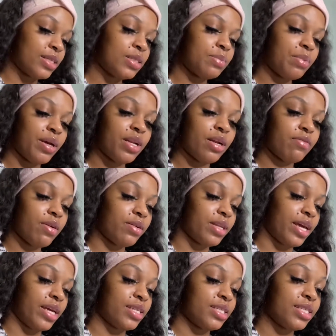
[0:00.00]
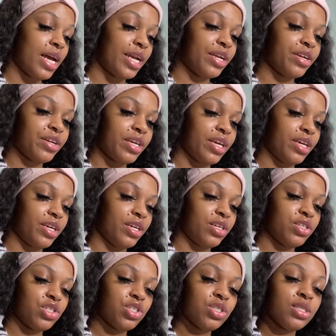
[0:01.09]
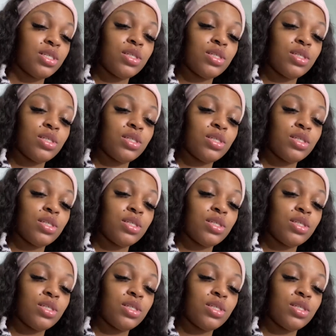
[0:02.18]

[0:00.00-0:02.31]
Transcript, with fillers: spread around the entire cage,